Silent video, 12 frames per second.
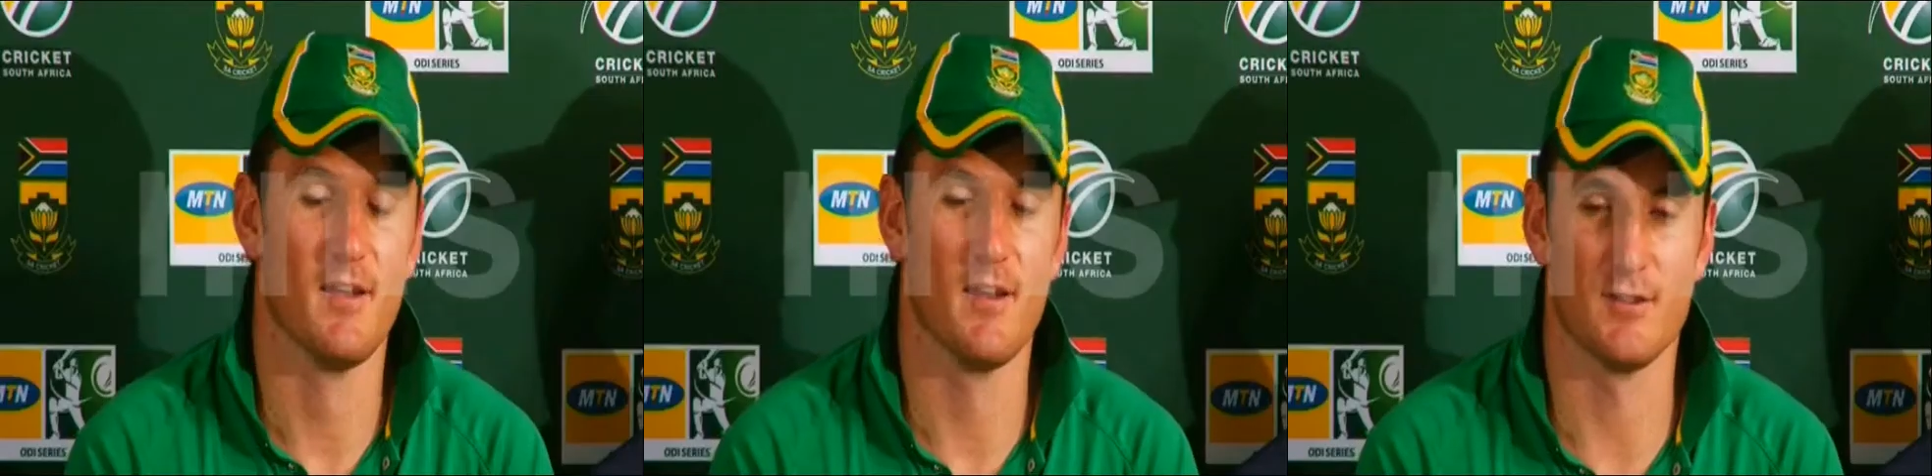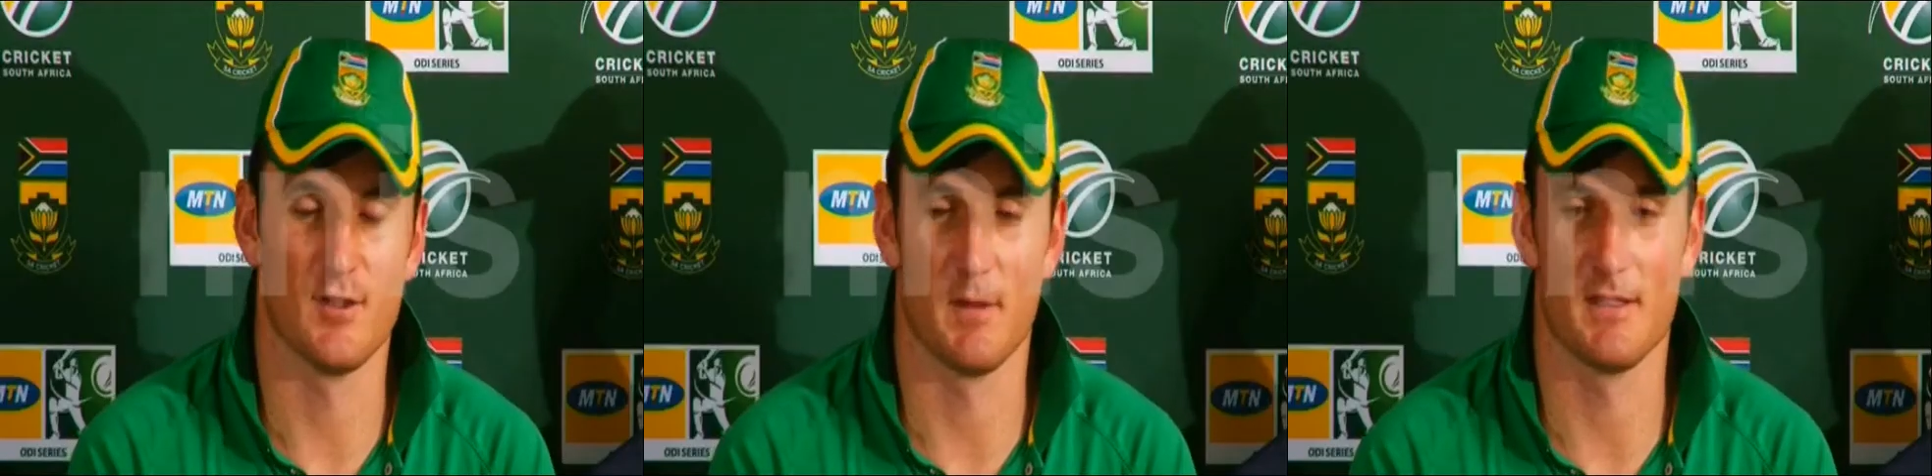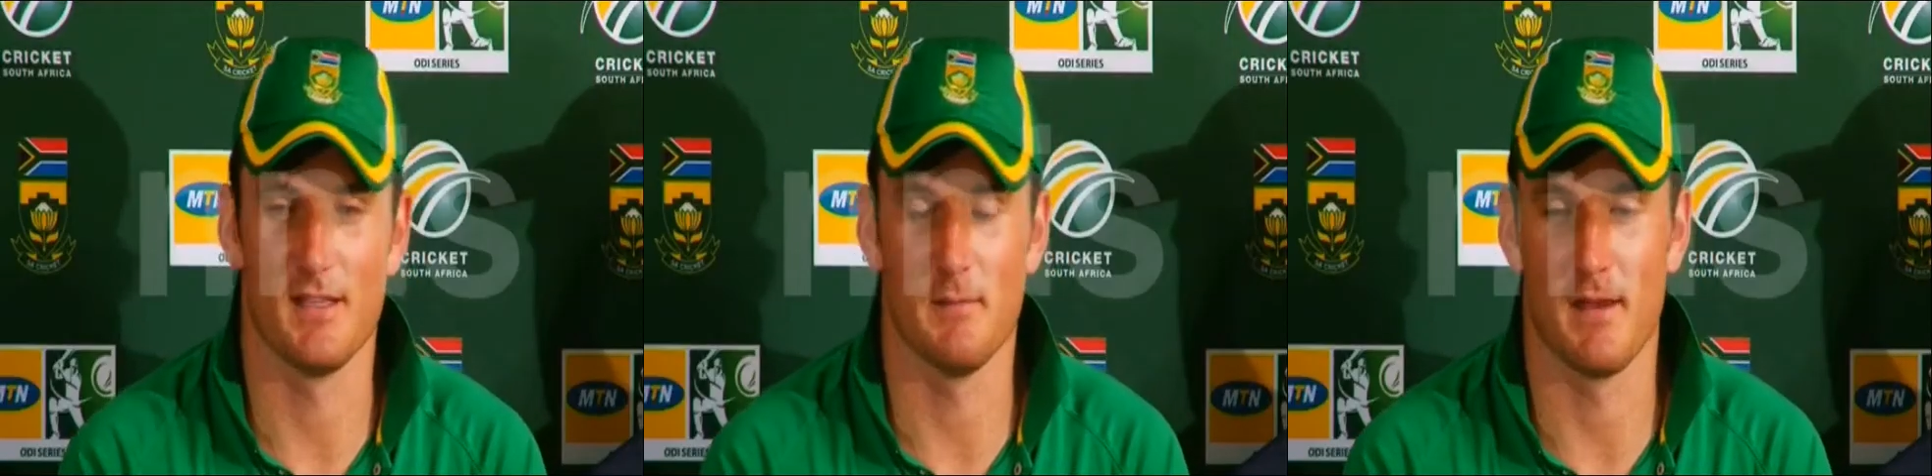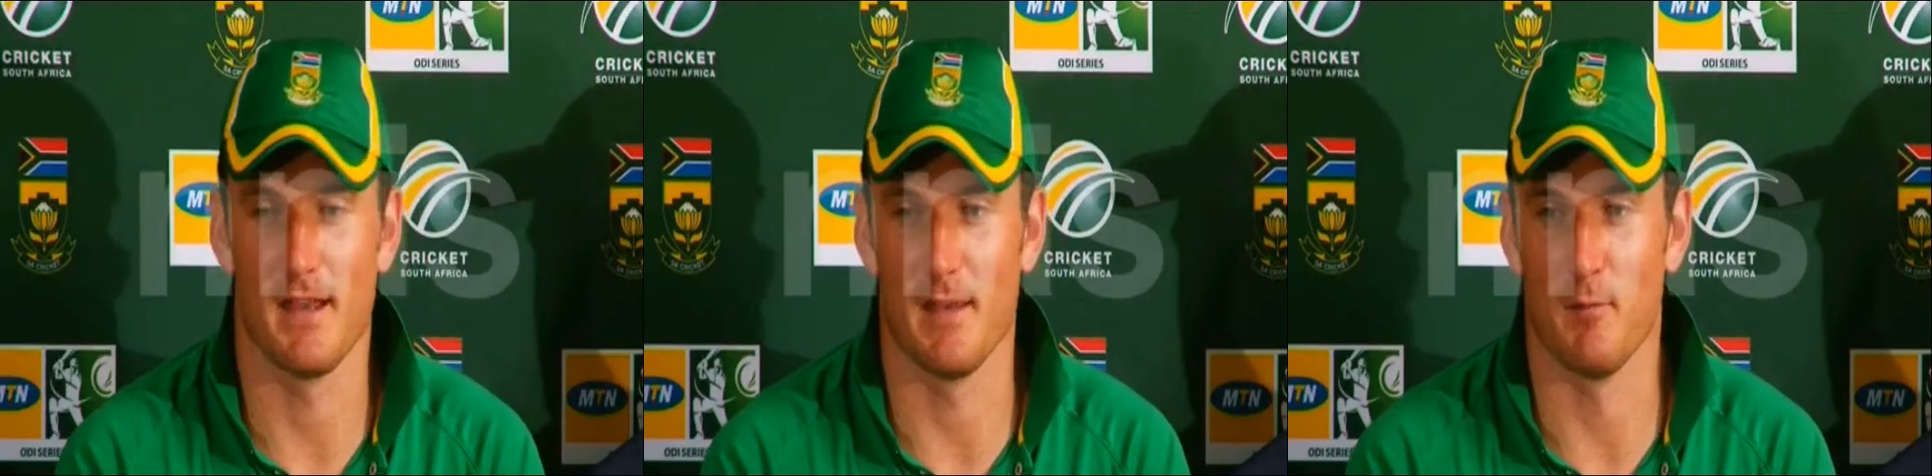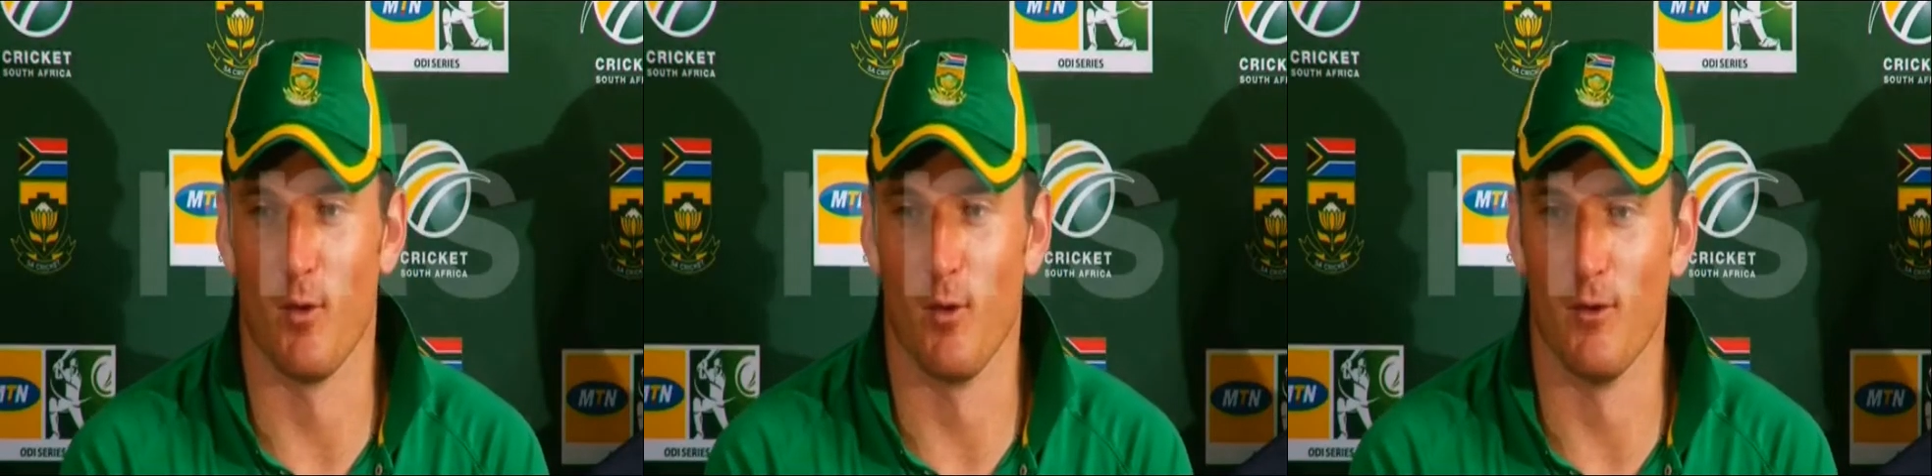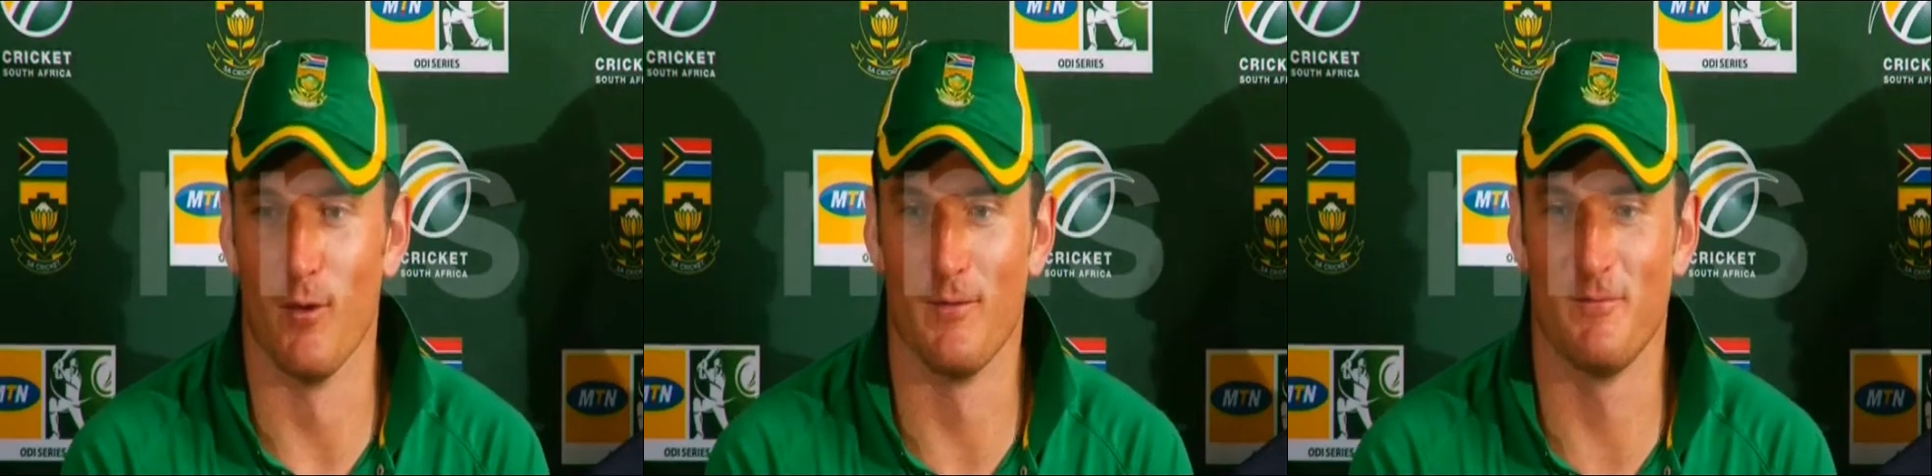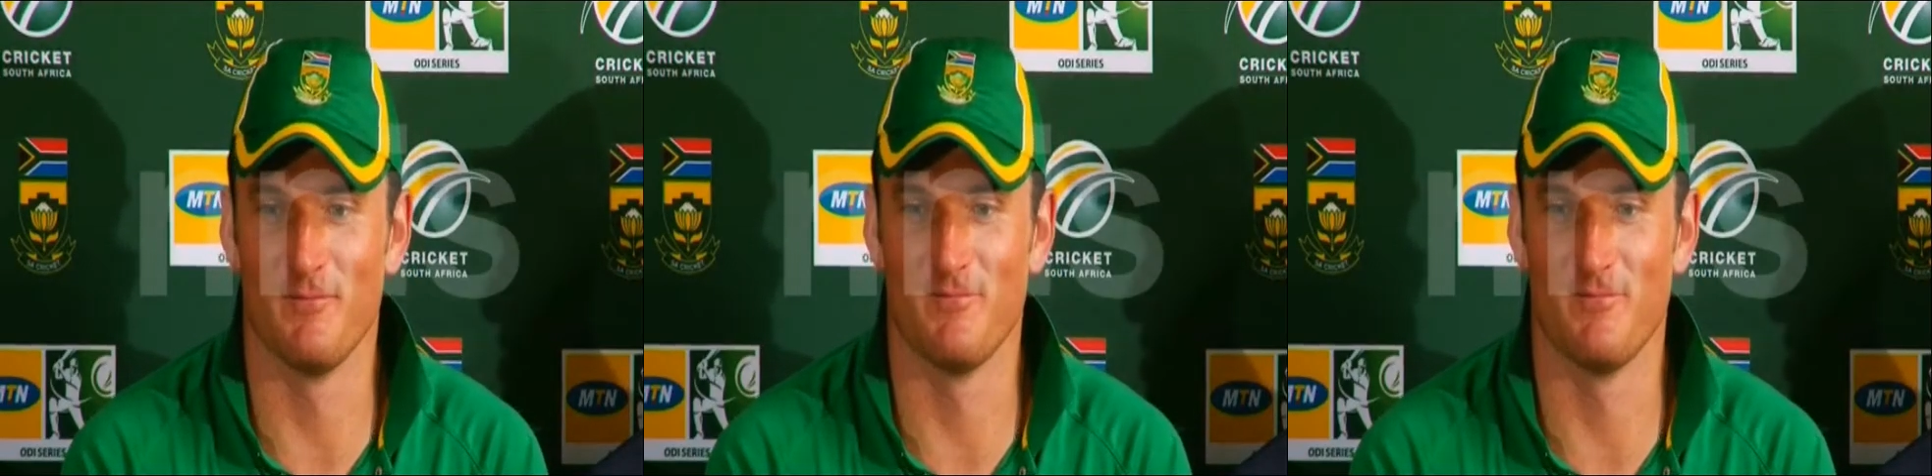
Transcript: He's not my teammate anymore.